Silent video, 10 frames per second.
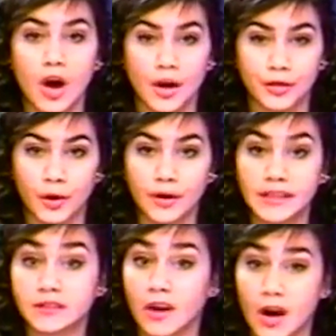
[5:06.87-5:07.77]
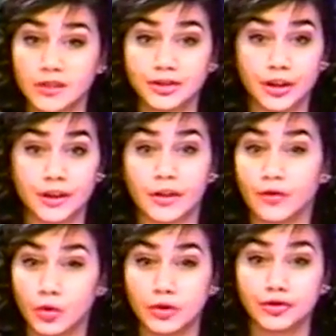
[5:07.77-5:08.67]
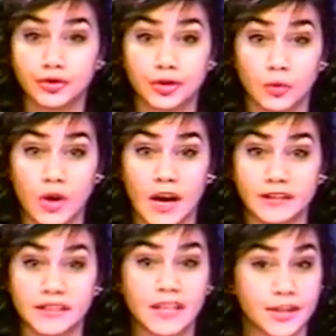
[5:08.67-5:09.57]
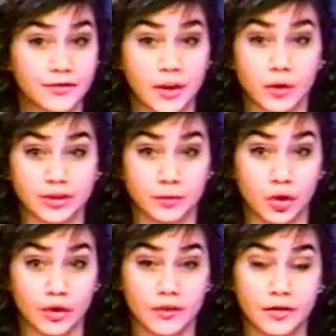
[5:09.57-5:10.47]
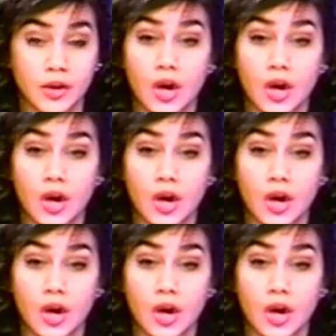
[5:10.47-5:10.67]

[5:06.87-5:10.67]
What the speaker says: Authorities are uncertain of who the shooter was and if there was a motive.